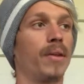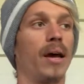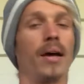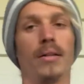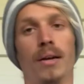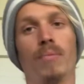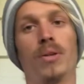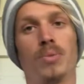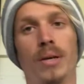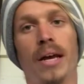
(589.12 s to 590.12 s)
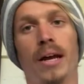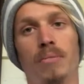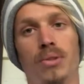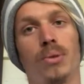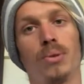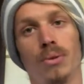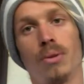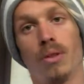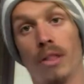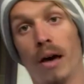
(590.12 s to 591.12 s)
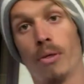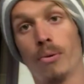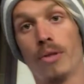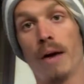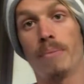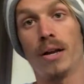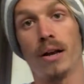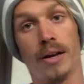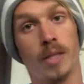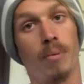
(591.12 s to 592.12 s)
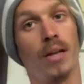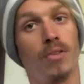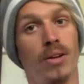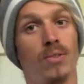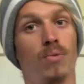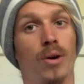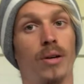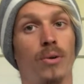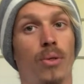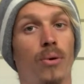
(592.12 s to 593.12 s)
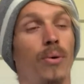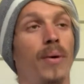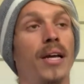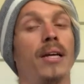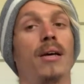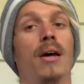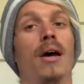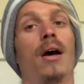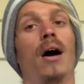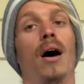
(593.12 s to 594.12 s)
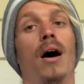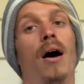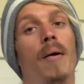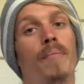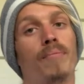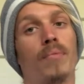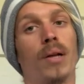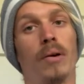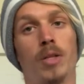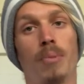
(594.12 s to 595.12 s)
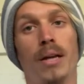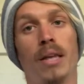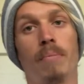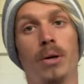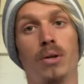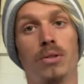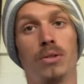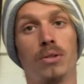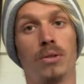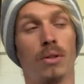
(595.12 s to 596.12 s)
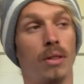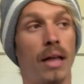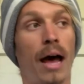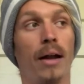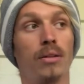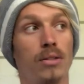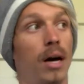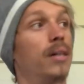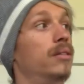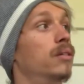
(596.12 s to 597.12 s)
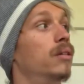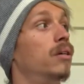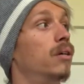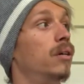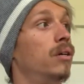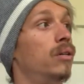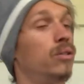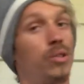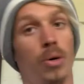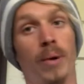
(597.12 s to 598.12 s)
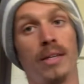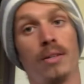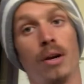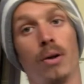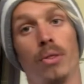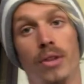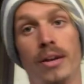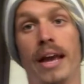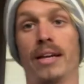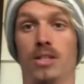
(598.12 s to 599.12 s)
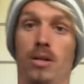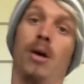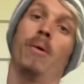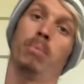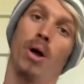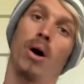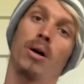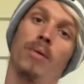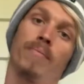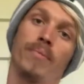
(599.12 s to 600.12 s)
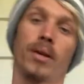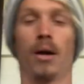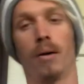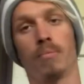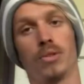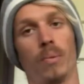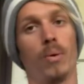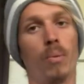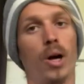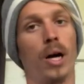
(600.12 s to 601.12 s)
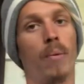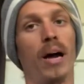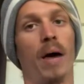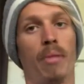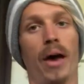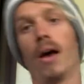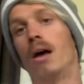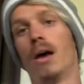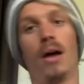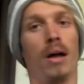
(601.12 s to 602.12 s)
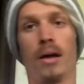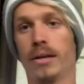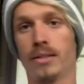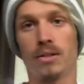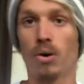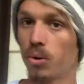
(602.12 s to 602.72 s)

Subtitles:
And then once we get up to that, through that bit, I explain the rest of what I do through the week. I'll explain them because that started 2 weeks ago, the next block. So we'll work our way up there. This is all